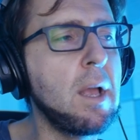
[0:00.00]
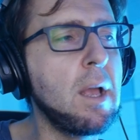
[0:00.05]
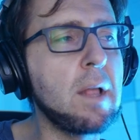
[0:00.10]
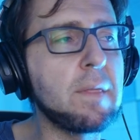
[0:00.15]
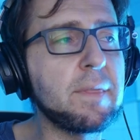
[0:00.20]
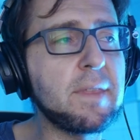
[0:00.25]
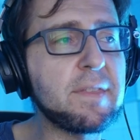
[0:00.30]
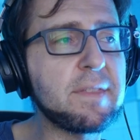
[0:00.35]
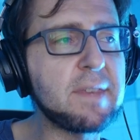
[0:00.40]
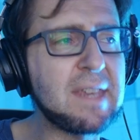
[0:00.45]

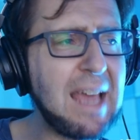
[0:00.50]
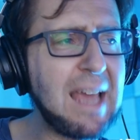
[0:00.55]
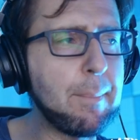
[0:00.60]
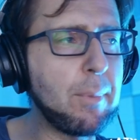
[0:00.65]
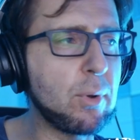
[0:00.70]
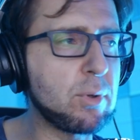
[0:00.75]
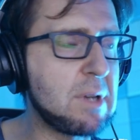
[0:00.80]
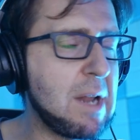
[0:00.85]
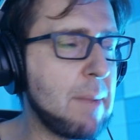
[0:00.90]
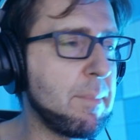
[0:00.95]
The thing
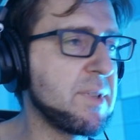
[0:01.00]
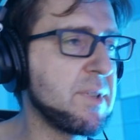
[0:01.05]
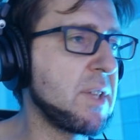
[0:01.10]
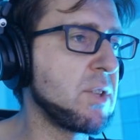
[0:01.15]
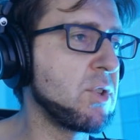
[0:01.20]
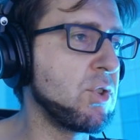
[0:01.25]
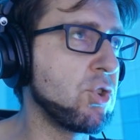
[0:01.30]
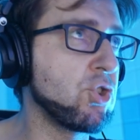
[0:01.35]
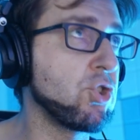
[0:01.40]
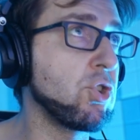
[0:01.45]
about numbers
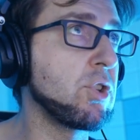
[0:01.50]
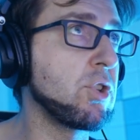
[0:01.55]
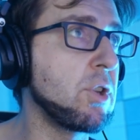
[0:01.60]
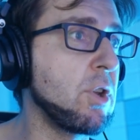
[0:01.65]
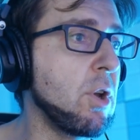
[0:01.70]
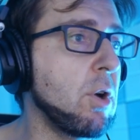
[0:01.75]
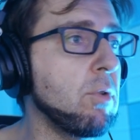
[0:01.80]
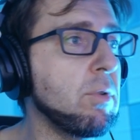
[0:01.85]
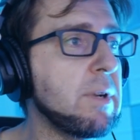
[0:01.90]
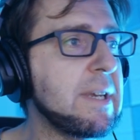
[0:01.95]
that you should
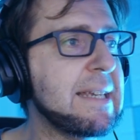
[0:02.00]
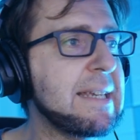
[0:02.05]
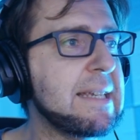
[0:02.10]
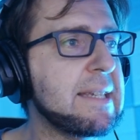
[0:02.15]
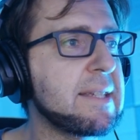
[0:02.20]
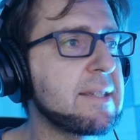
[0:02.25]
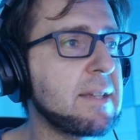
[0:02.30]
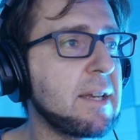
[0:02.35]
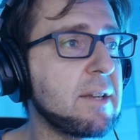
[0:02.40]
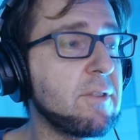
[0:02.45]
know
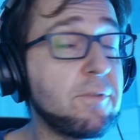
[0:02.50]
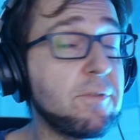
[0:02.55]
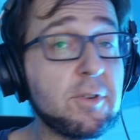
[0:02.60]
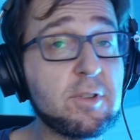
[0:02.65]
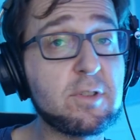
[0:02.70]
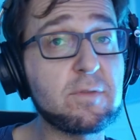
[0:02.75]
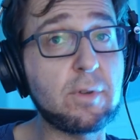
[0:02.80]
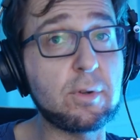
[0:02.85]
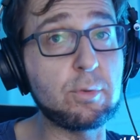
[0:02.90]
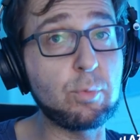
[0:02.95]
is that
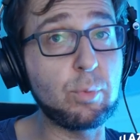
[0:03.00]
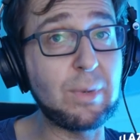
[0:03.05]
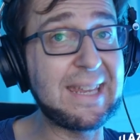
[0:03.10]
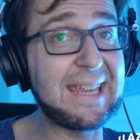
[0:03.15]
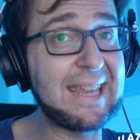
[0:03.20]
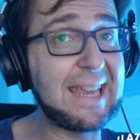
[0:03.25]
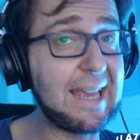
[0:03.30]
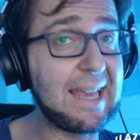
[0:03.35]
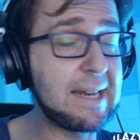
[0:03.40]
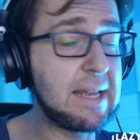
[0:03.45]
first of all, we
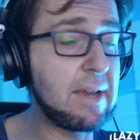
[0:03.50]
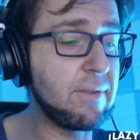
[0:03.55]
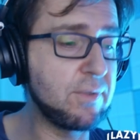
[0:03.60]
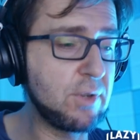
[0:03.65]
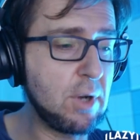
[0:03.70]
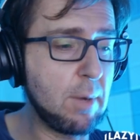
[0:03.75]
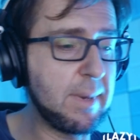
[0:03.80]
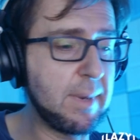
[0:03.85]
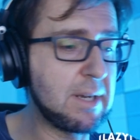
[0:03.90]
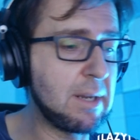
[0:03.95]
can have
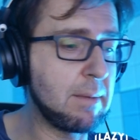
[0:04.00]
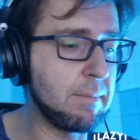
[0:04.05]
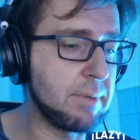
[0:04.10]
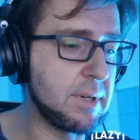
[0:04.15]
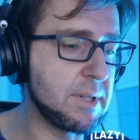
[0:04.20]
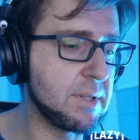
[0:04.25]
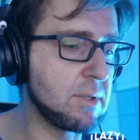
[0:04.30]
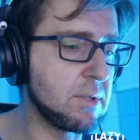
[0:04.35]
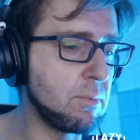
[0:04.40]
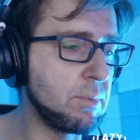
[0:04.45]
comma
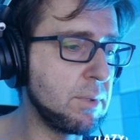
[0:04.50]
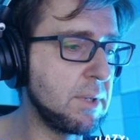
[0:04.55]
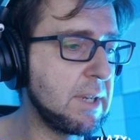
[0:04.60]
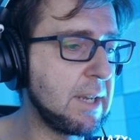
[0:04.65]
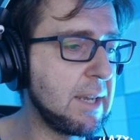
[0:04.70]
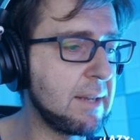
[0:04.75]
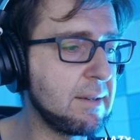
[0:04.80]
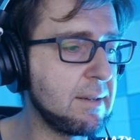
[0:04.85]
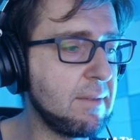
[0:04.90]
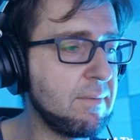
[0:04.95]
numbers. So we
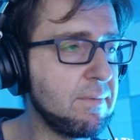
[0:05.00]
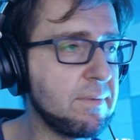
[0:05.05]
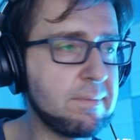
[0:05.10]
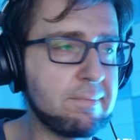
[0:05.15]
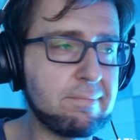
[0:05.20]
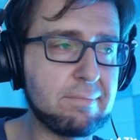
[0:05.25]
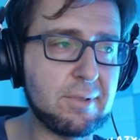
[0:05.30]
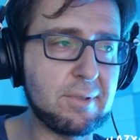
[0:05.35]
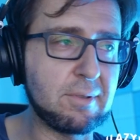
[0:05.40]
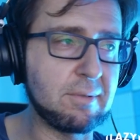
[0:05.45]
can have,
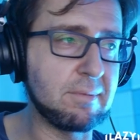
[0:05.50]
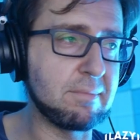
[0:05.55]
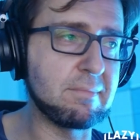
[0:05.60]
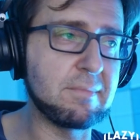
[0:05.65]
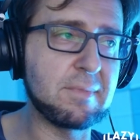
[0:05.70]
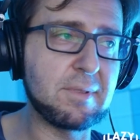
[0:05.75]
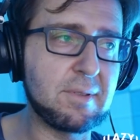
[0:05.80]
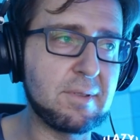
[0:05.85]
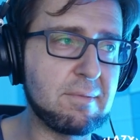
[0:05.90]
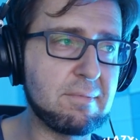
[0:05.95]
you know,
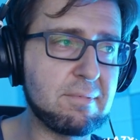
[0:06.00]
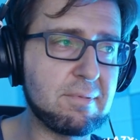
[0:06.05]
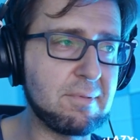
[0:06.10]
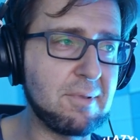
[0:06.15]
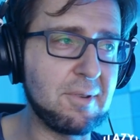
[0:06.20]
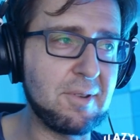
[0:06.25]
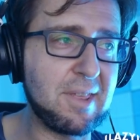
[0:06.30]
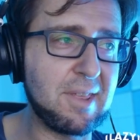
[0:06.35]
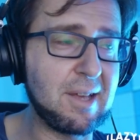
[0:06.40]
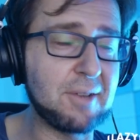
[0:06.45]

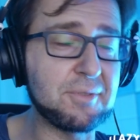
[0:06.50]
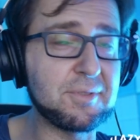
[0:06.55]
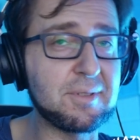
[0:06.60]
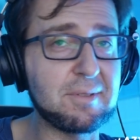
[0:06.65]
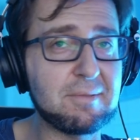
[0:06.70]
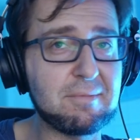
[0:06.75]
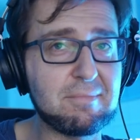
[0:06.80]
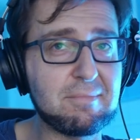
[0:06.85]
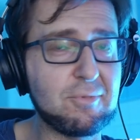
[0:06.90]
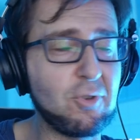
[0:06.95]

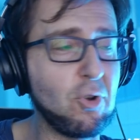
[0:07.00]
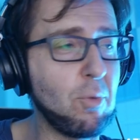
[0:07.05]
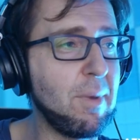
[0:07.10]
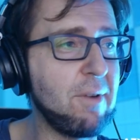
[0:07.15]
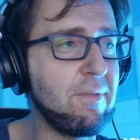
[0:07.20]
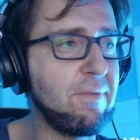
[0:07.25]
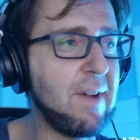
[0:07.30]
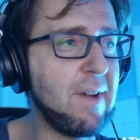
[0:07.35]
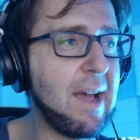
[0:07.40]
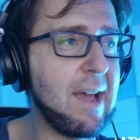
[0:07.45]
30,000 comma
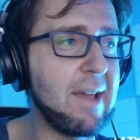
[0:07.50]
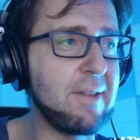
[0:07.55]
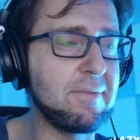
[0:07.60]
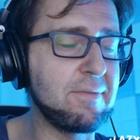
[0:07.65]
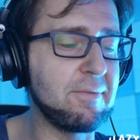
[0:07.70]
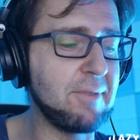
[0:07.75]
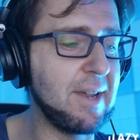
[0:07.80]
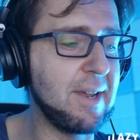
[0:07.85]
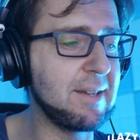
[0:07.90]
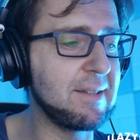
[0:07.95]
five,
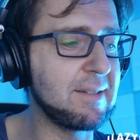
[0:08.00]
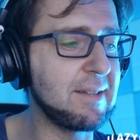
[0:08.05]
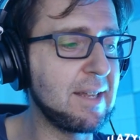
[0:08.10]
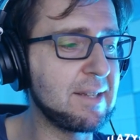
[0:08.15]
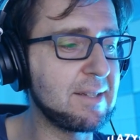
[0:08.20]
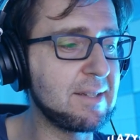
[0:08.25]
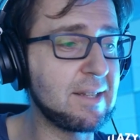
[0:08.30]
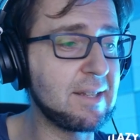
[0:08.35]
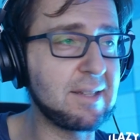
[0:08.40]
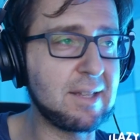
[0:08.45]
right?
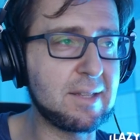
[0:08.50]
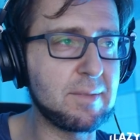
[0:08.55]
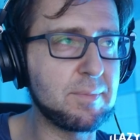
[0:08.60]
That, that that's